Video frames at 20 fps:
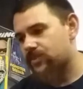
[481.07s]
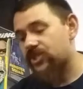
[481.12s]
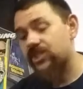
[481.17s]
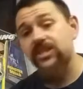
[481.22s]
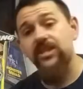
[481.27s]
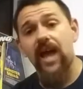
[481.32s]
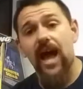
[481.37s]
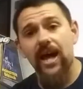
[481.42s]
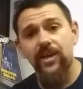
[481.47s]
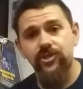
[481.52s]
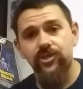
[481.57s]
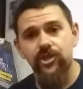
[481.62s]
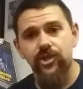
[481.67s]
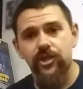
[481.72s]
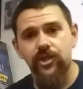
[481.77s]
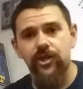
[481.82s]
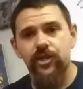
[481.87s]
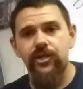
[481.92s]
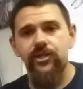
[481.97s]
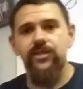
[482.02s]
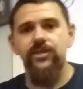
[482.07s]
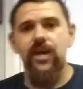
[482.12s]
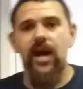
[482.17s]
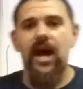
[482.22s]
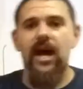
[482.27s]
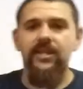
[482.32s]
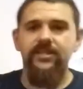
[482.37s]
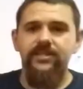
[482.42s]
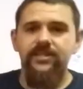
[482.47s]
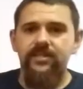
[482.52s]
slasher
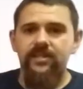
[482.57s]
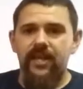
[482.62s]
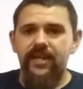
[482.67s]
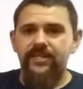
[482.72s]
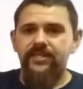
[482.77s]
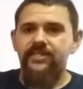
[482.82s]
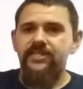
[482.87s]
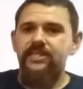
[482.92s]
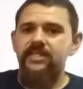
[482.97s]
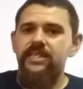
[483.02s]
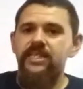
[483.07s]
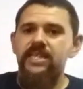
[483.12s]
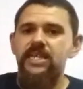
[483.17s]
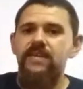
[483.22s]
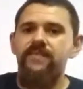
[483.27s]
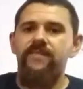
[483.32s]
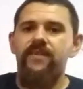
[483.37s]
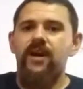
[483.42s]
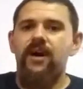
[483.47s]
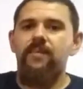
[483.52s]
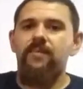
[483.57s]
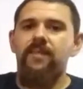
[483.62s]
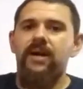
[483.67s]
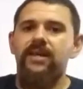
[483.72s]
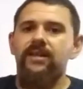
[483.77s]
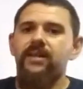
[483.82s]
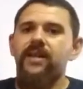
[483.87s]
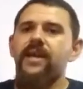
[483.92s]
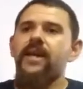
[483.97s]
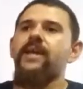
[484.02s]
sleeve up
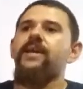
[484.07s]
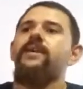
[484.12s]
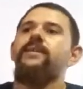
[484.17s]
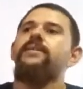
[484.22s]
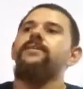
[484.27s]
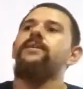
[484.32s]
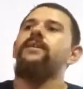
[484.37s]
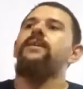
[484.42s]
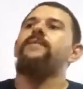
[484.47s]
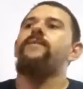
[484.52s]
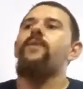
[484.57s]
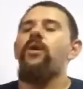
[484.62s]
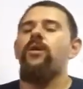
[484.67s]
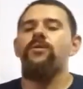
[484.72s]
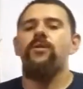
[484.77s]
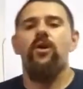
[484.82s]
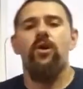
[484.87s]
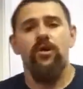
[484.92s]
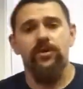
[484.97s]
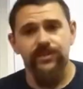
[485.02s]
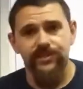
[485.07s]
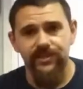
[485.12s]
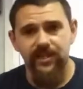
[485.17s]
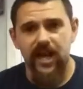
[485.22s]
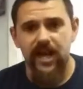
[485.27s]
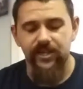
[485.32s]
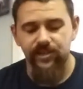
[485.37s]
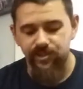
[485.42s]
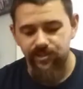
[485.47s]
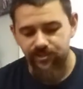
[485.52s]
my leg of all the horror
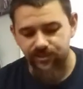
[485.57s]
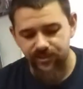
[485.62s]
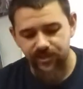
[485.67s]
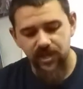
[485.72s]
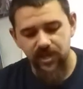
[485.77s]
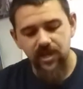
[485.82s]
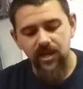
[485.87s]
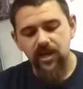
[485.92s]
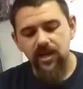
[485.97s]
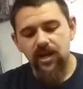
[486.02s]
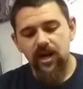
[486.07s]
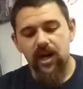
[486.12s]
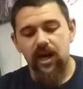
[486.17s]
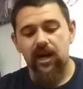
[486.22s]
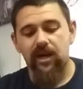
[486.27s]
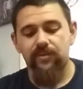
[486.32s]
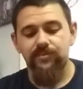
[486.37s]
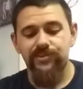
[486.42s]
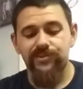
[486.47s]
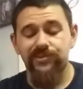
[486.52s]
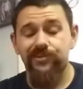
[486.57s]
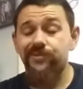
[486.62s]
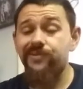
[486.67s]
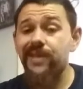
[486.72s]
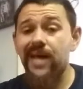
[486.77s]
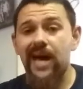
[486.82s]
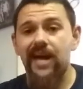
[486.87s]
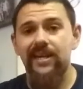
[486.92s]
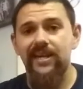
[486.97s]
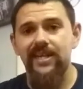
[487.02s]
slashers. So
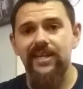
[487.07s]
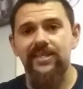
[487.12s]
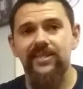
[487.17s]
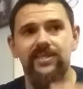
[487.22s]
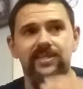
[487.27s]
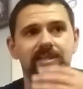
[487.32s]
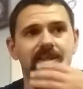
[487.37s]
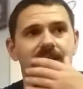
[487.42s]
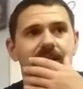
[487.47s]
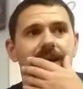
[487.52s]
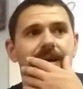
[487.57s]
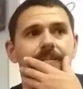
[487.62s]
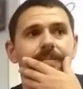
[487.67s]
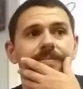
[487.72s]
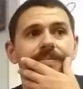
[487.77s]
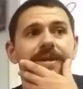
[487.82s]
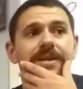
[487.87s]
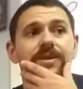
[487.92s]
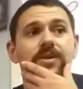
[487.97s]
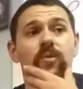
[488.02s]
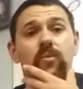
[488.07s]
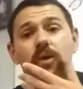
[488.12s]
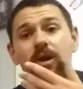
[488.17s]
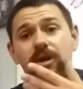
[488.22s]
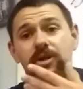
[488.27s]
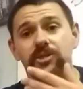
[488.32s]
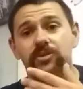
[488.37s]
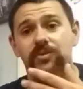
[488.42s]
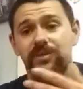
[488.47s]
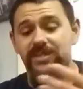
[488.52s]
that is in the
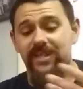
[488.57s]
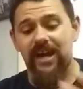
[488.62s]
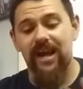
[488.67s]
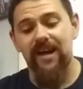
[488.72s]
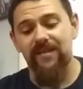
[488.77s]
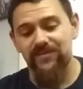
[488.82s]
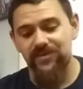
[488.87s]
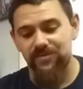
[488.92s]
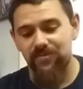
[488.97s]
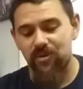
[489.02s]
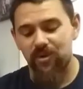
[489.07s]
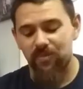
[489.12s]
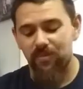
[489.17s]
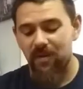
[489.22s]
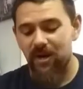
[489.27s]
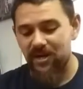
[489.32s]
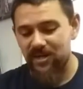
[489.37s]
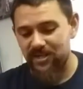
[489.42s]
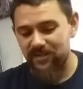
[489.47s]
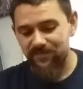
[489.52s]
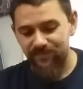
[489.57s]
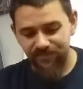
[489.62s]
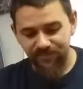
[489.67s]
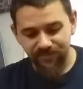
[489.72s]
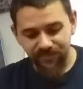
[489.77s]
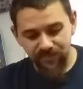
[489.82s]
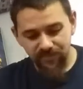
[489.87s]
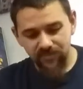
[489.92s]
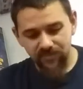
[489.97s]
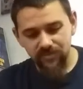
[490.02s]
works once I have some more money.
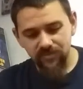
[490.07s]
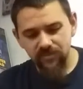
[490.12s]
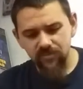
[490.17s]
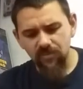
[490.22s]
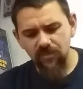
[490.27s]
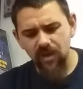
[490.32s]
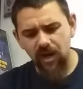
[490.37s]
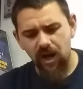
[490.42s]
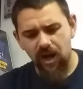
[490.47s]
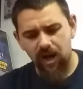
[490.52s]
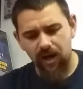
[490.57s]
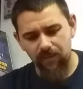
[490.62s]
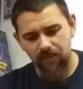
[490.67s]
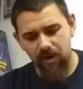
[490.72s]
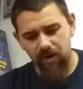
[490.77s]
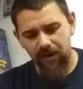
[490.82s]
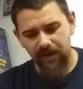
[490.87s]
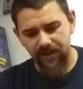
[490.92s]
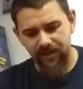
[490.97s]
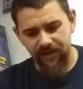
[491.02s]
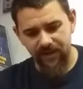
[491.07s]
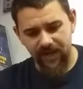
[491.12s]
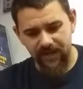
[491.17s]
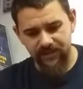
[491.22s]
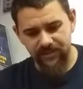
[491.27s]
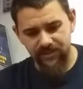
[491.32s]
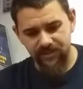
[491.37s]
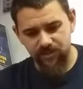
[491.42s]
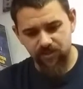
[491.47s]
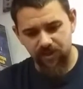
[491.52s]
All right,
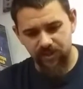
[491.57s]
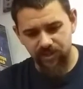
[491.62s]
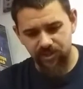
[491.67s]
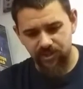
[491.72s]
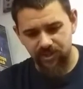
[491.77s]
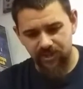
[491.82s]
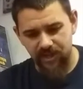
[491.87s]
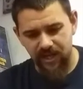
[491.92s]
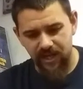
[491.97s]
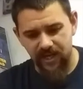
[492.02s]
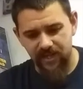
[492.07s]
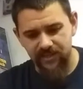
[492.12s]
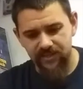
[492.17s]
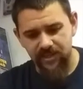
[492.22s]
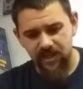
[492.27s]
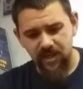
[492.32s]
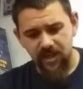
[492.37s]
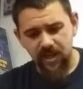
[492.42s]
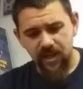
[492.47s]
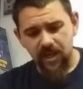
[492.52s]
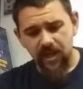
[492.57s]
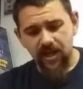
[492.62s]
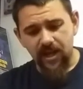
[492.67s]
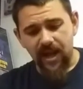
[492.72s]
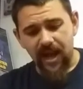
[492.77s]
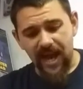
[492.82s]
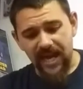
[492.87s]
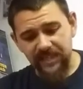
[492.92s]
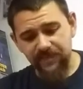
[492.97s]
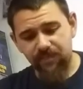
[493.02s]
next question is
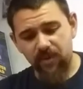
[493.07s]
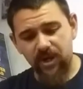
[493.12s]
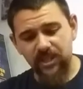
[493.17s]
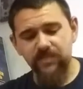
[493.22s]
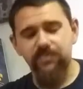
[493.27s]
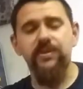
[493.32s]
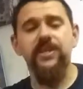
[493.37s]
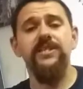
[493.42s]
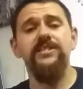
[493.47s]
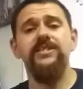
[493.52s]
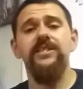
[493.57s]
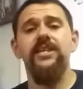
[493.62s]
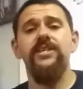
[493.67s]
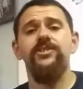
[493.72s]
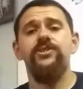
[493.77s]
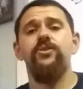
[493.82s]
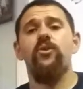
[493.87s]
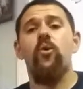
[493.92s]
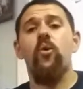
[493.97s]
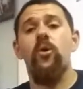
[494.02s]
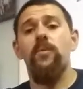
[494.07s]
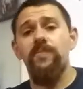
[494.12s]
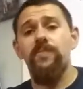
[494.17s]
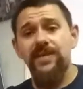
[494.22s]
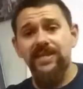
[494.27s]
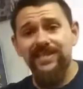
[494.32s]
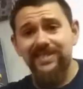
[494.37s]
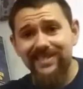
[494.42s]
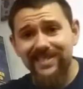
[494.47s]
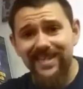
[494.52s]
Xbox, PlayStation, or
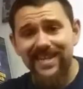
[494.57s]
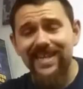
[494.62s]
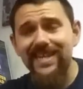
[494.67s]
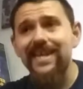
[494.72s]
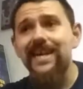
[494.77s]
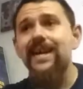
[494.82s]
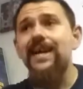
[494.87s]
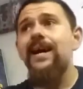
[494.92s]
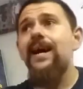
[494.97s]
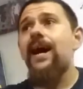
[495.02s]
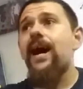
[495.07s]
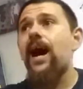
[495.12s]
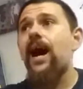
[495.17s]
PC?